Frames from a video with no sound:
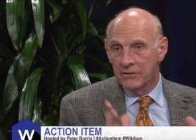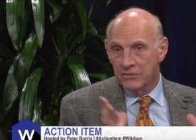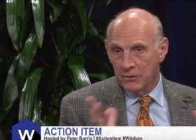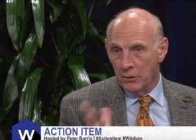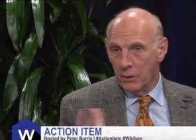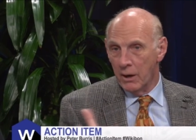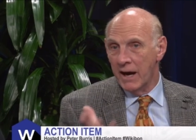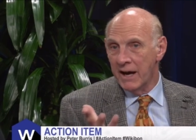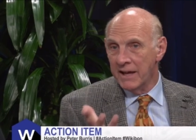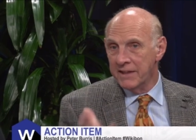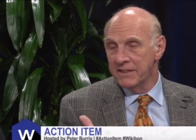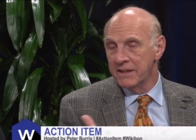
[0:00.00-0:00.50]

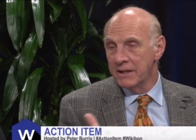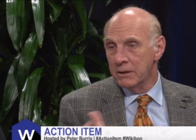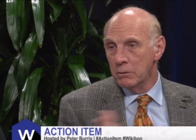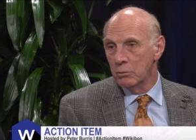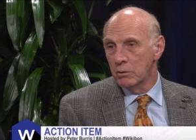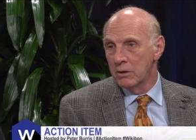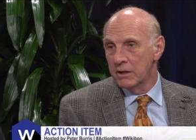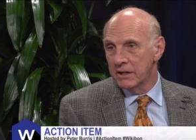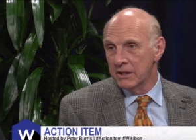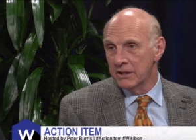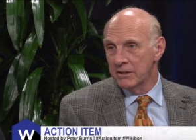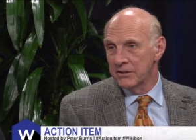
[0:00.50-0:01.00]
So I think
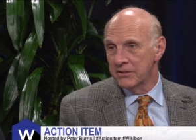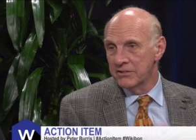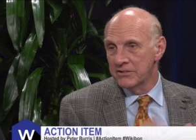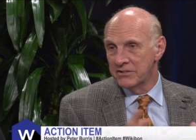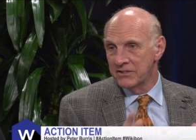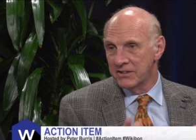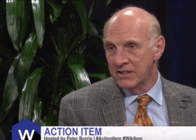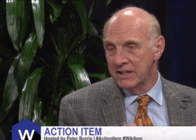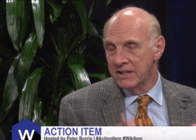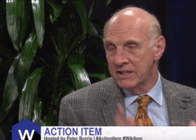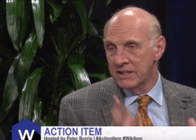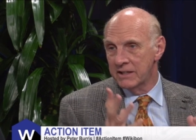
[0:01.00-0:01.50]
we're going to
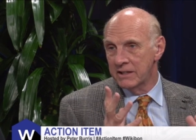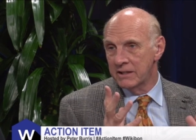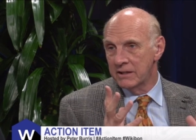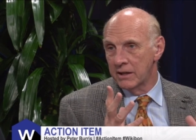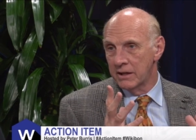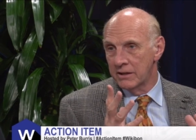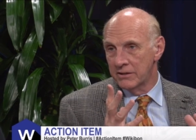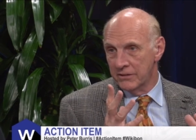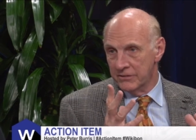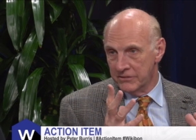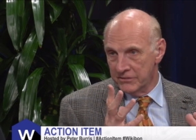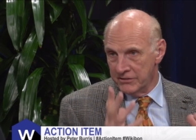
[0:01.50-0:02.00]

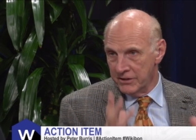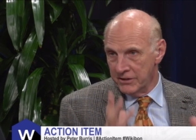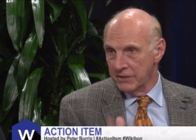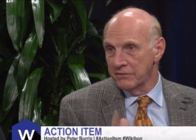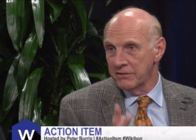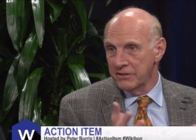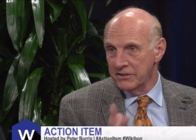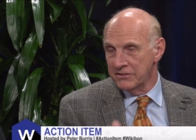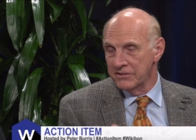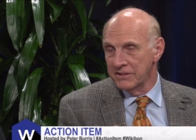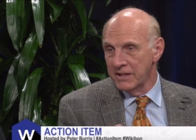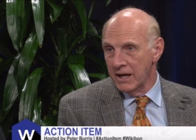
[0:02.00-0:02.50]
see
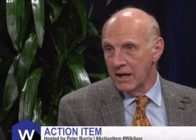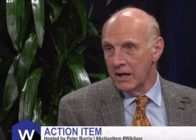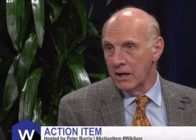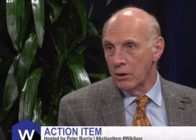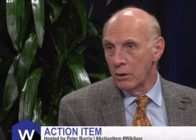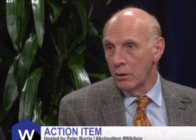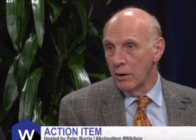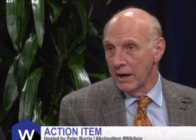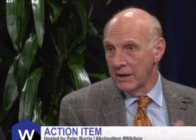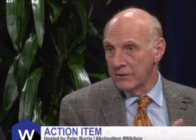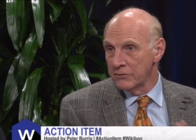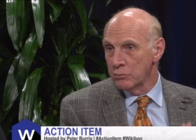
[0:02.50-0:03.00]

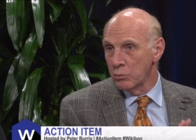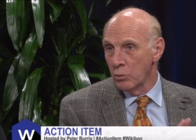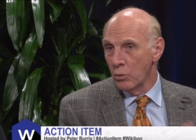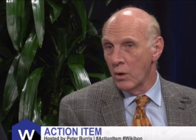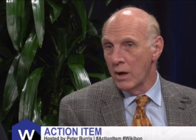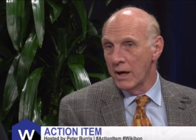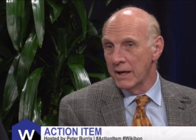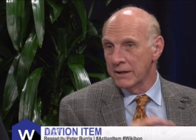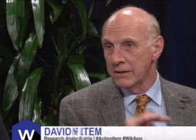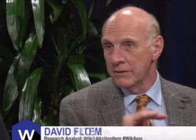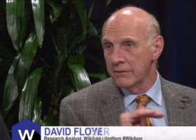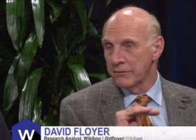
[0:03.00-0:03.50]
ServiceNow as
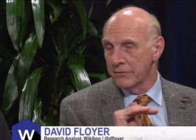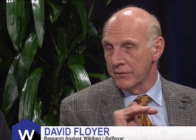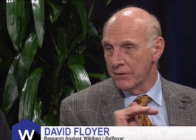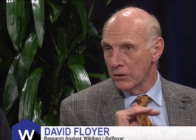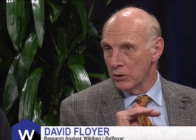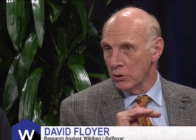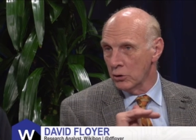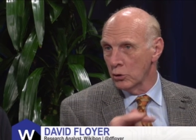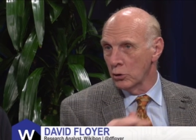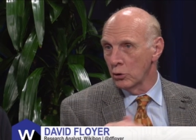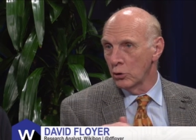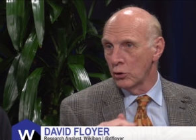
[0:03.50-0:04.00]
one of
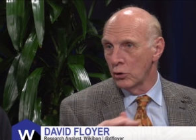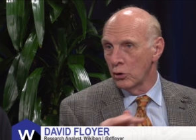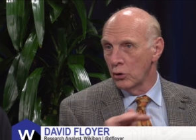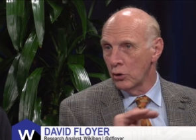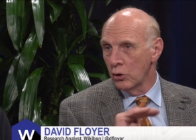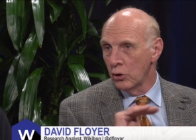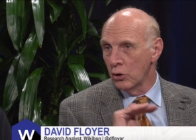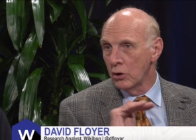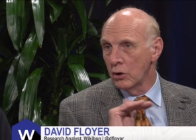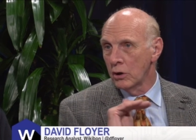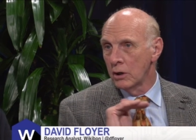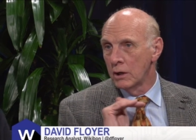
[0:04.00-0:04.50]
the
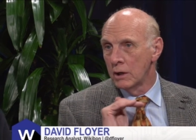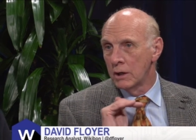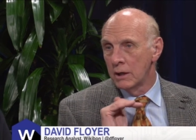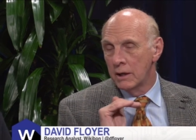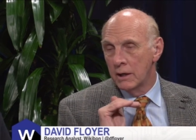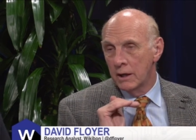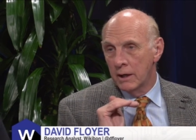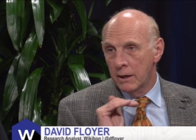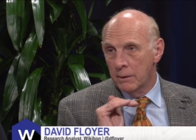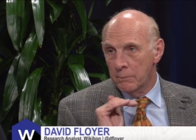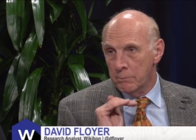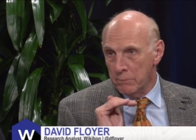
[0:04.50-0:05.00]
core
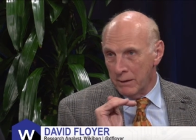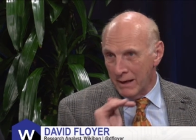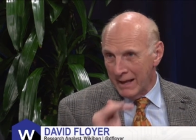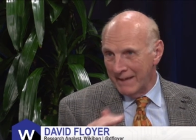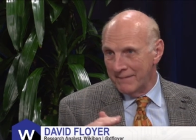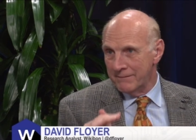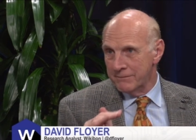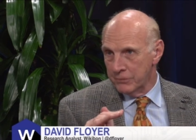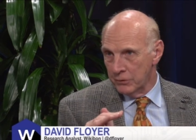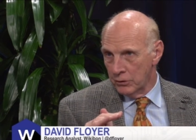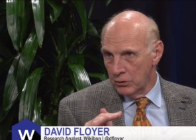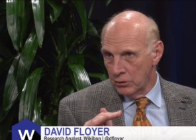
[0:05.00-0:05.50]

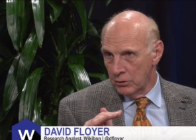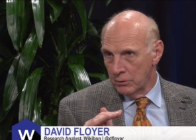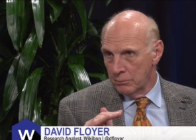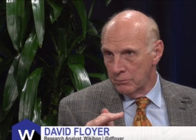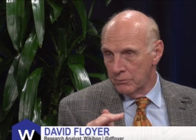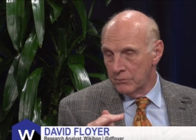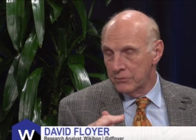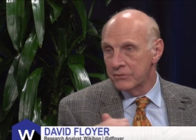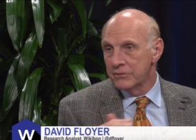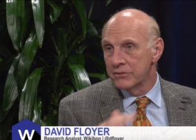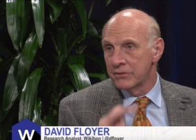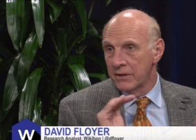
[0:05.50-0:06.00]

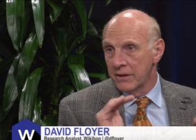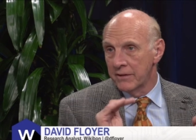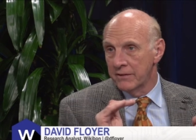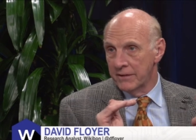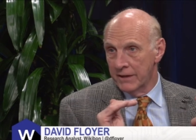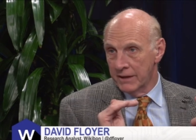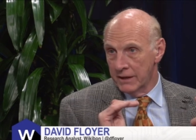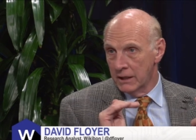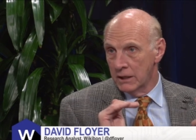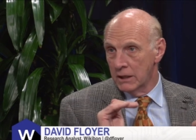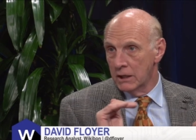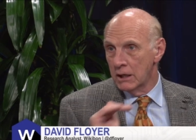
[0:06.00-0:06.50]
platforms
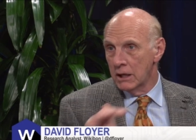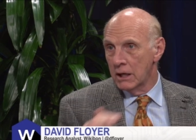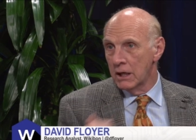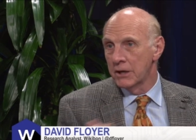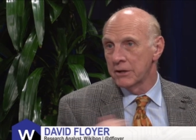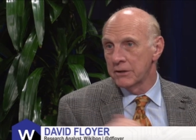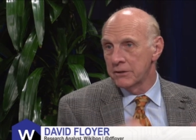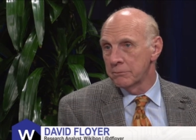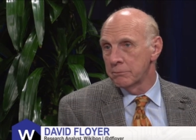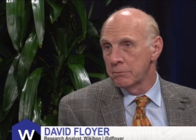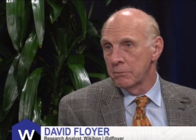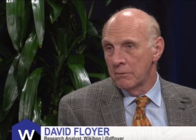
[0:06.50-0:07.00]
that a
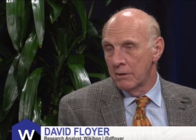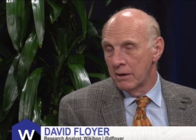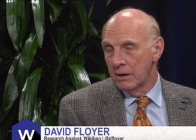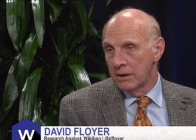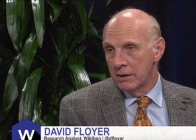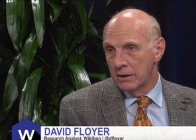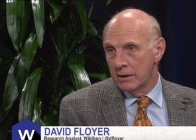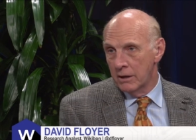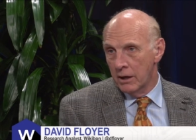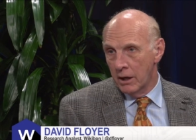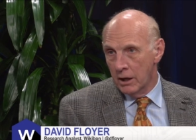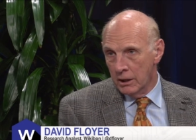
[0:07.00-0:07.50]
lot of,
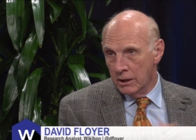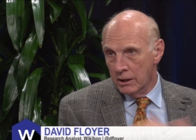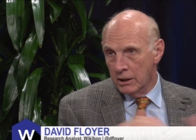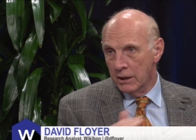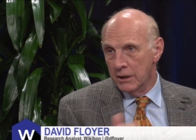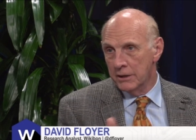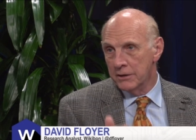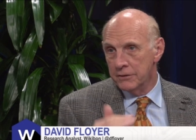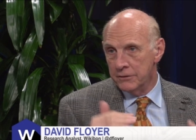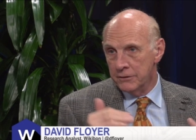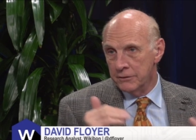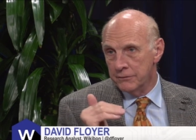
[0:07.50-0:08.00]
uh, a
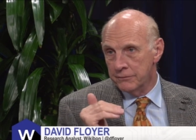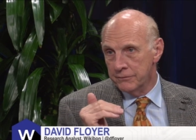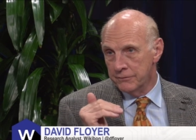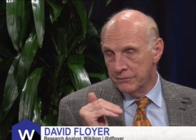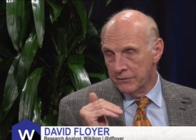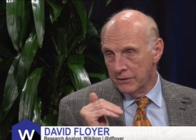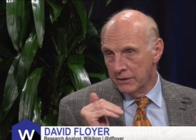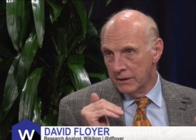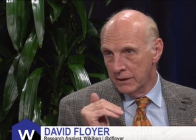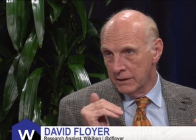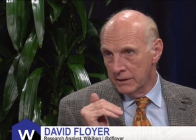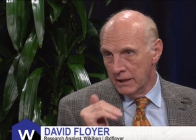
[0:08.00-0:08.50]
lot of
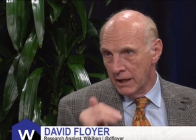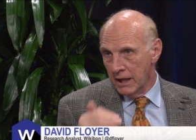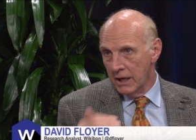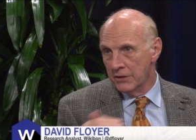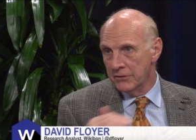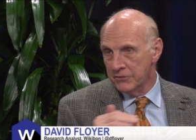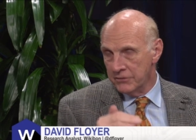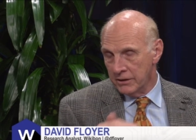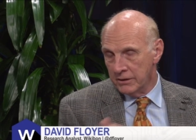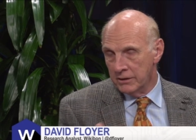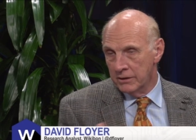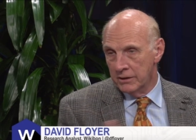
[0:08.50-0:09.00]
uh,
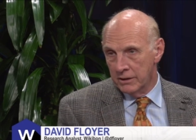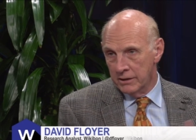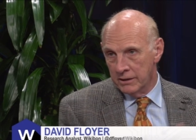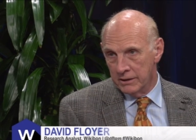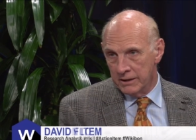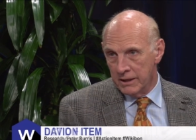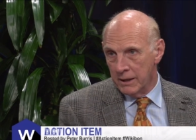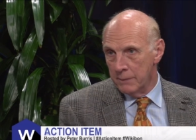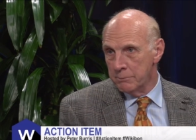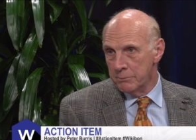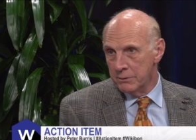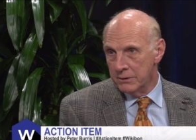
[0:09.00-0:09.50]
large uh,
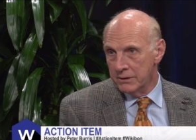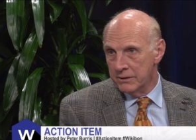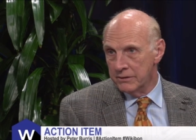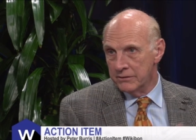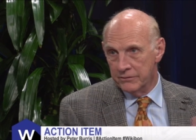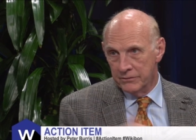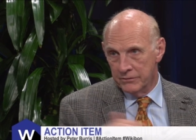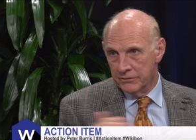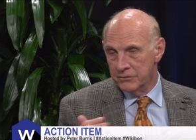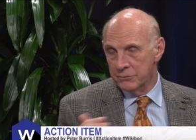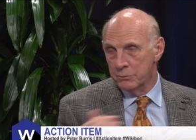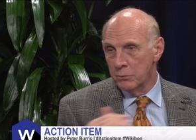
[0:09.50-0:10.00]

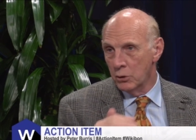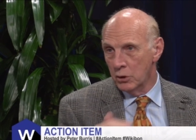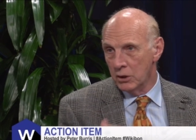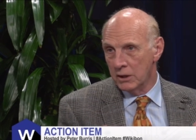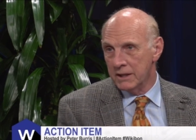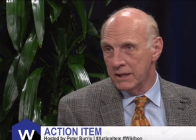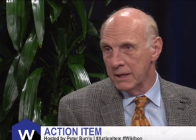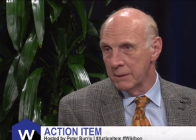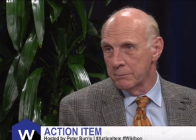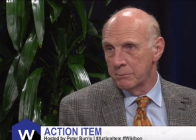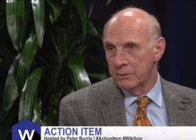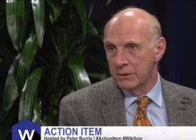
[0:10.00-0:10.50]
companies and smaller
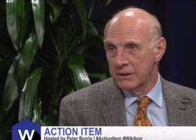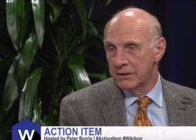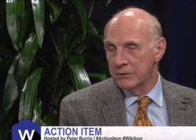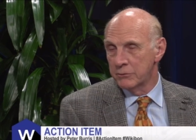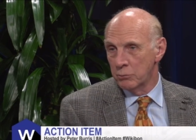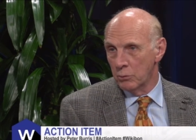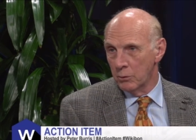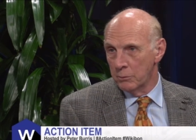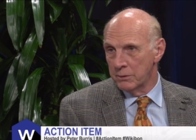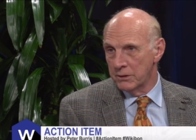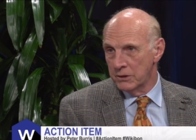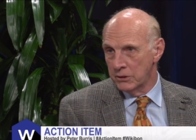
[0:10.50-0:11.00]

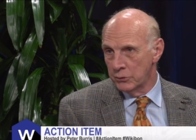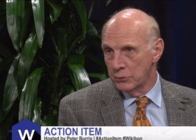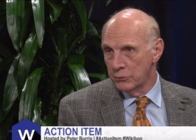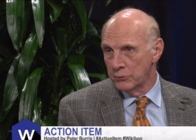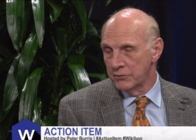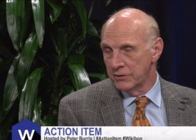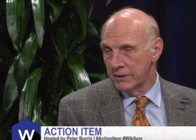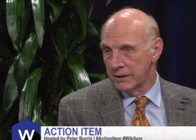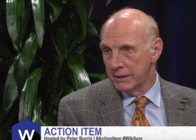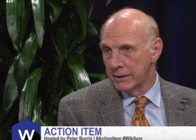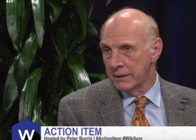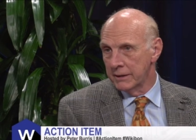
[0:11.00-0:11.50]
companies will be
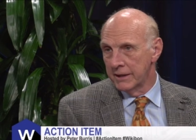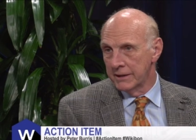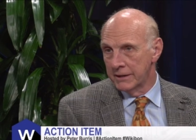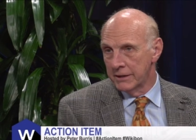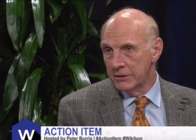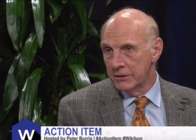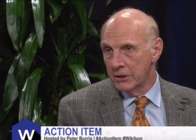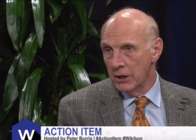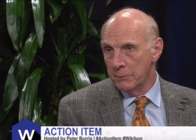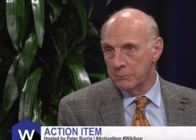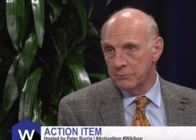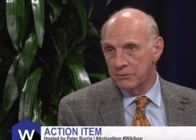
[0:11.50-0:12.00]
using and
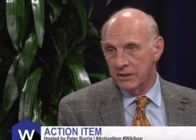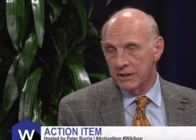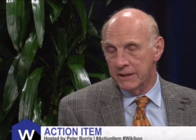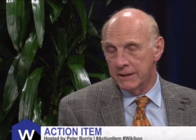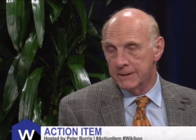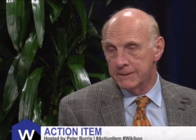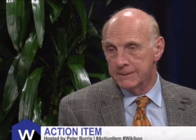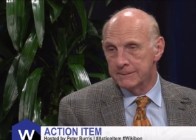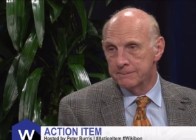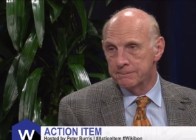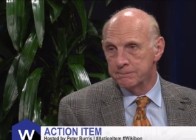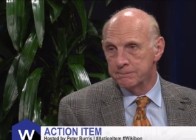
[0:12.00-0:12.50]
adopting.